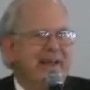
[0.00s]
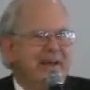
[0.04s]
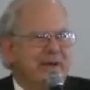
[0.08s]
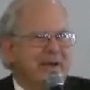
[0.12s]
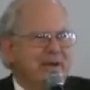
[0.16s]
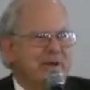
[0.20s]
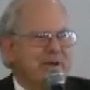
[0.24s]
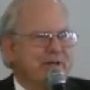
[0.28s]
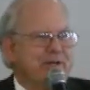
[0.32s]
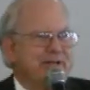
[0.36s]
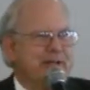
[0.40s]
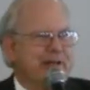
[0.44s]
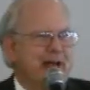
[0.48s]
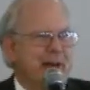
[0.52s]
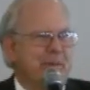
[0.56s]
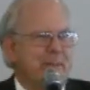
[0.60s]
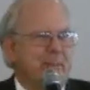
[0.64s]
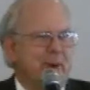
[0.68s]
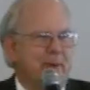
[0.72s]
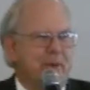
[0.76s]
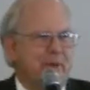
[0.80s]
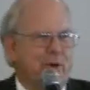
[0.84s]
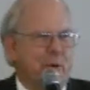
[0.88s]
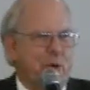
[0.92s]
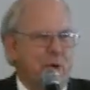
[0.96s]
You say,
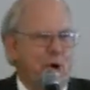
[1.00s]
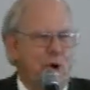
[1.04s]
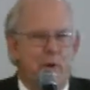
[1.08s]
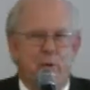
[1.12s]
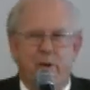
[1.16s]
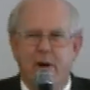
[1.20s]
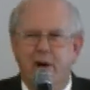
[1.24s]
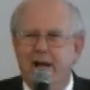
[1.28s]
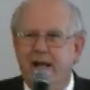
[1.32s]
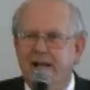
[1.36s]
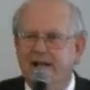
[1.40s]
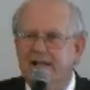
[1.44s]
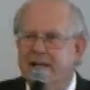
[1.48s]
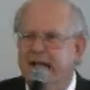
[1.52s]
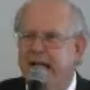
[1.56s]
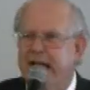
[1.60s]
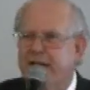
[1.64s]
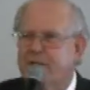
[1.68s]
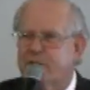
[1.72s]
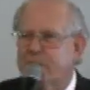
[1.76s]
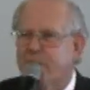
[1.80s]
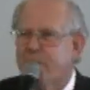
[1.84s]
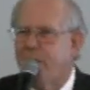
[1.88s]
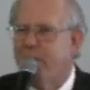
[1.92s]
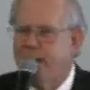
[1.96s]
Brother Cornwell, is
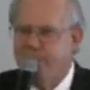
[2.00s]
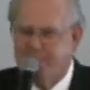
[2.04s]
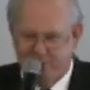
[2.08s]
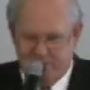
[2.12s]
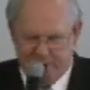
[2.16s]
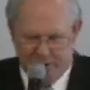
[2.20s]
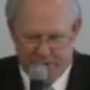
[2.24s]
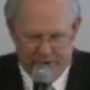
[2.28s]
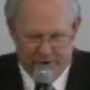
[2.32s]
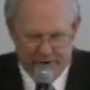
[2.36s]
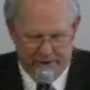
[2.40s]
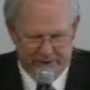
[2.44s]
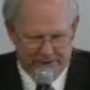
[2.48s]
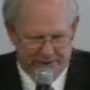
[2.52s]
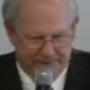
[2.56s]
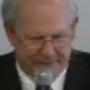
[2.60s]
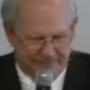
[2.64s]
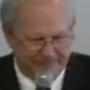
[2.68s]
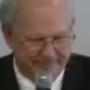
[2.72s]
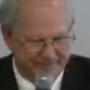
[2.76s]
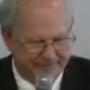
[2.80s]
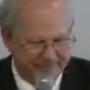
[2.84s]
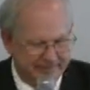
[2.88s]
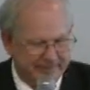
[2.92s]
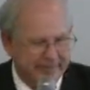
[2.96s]
that scriptural?
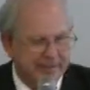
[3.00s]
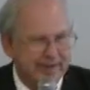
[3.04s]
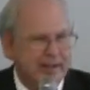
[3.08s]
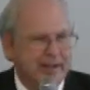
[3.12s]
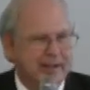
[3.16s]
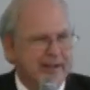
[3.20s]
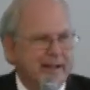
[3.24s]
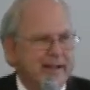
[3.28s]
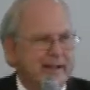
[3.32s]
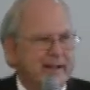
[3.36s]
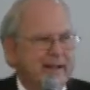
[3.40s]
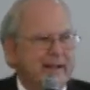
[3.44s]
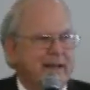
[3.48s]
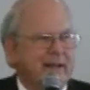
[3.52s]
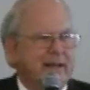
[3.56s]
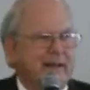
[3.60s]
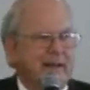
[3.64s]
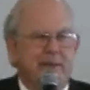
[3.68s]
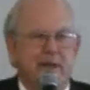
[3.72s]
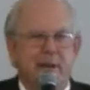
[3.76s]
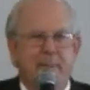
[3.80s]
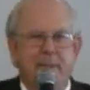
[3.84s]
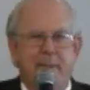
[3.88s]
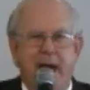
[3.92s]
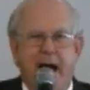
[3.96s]

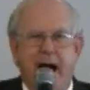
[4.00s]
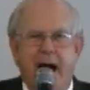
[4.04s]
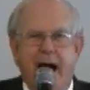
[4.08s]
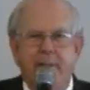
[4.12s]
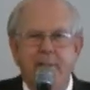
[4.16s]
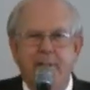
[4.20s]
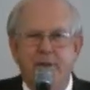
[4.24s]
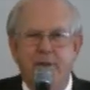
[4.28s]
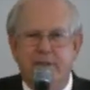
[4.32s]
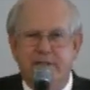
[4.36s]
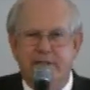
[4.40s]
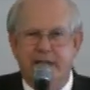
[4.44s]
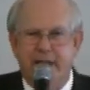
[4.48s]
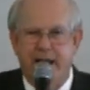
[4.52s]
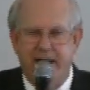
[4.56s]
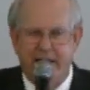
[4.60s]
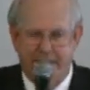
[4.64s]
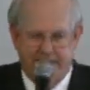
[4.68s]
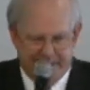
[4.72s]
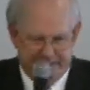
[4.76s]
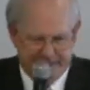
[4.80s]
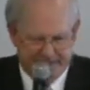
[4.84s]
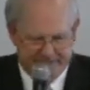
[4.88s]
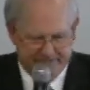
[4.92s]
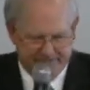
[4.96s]
The Bible
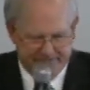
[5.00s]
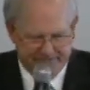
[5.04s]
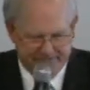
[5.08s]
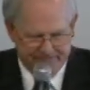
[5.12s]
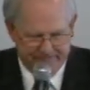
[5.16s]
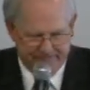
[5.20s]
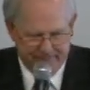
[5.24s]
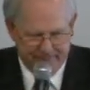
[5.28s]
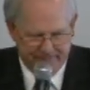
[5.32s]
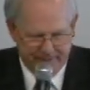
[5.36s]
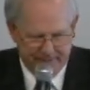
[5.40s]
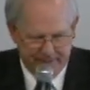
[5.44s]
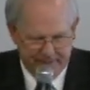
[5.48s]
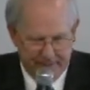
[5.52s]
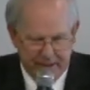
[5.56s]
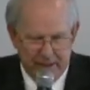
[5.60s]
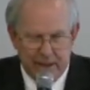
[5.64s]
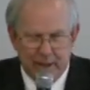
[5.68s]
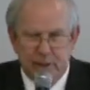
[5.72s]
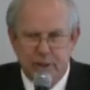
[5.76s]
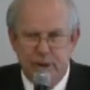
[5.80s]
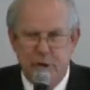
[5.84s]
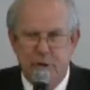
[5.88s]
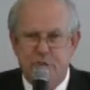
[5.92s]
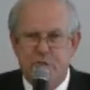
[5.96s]
says,
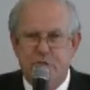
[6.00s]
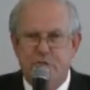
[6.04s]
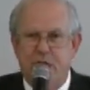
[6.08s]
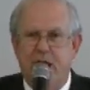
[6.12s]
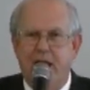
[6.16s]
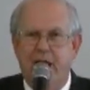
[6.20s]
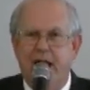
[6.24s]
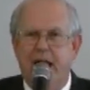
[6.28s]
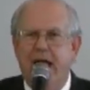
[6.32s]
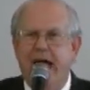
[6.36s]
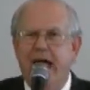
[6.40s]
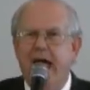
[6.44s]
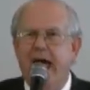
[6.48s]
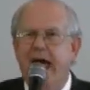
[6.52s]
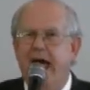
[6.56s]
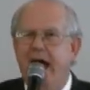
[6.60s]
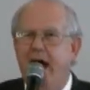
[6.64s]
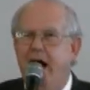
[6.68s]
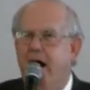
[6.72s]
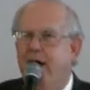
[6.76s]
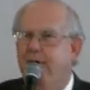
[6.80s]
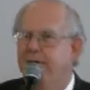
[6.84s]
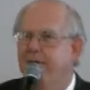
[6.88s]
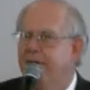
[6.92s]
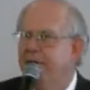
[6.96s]
You shall
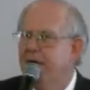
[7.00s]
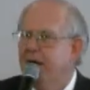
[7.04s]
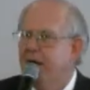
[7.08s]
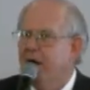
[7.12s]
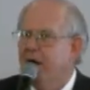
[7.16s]
have